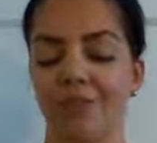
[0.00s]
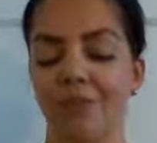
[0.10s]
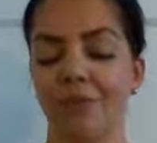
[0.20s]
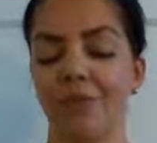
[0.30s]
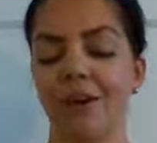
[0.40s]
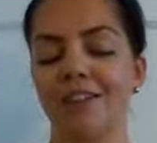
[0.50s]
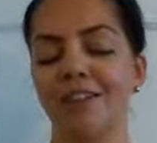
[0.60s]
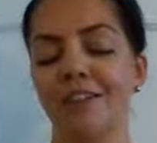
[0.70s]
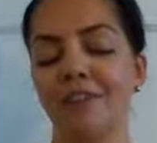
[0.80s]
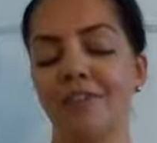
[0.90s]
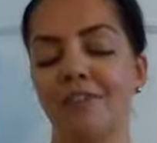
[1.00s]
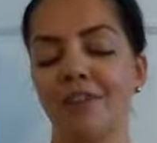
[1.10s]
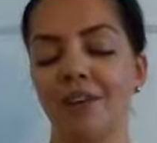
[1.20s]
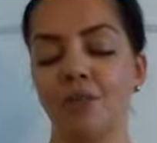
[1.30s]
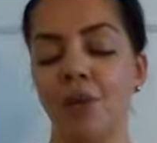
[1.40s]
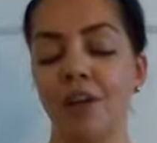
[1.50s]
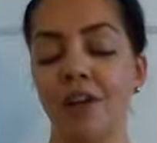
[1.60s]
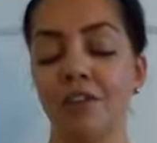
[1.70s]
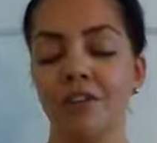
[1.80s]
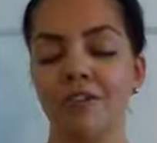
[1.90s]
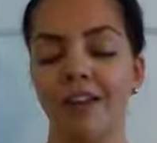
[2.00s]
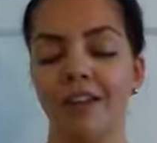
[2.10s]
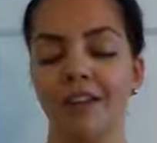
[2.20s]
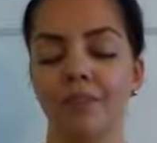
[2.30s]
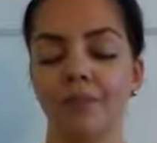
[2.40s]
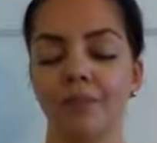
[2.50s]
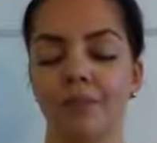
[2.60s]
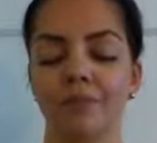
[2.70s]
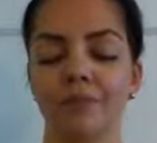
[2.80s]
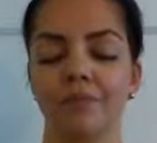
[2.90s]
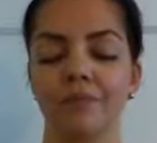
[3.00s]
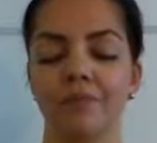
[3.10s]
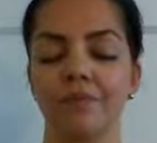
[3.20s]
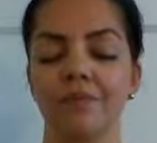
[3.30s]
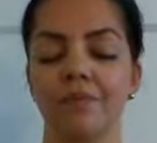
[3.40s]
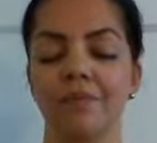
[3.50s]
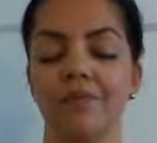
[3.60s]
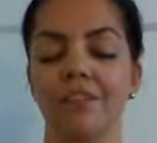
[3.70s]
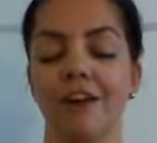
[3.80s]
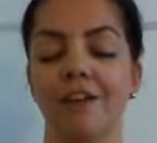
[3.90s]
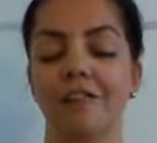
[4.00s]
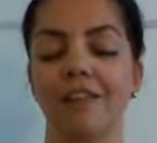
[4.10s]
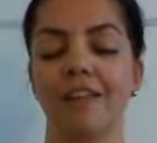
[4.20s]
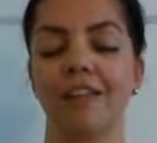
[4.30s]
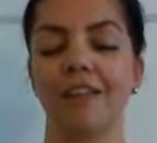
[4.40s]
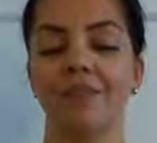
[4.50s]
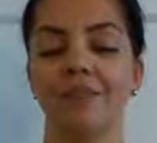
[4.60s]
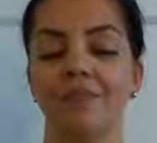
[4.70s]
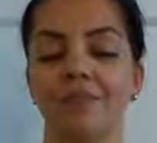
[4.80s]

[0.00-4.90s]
Otherwise, if and when you're ready, softly